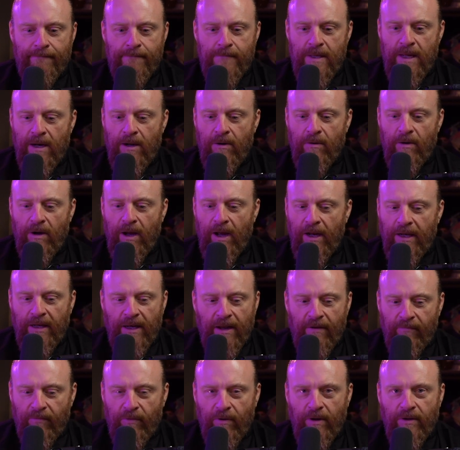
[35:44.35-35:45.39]
you know I
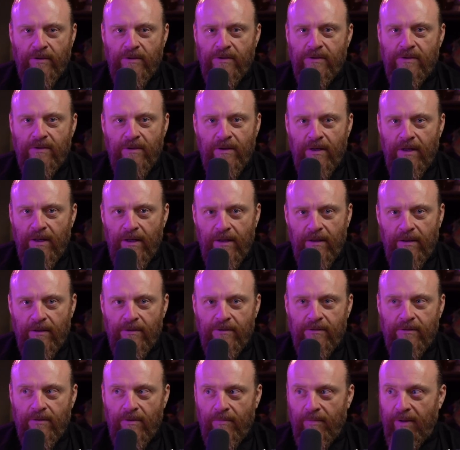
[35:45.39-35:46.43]
never understood
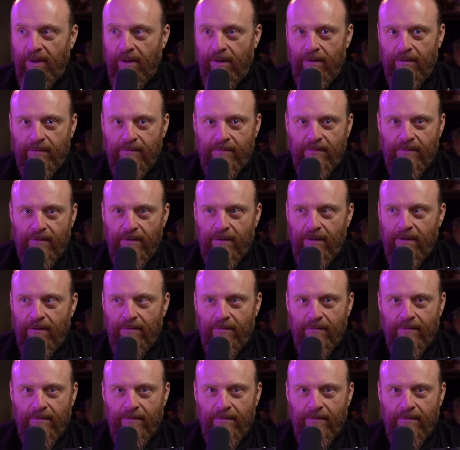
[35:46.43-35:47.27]
English to be honest with you.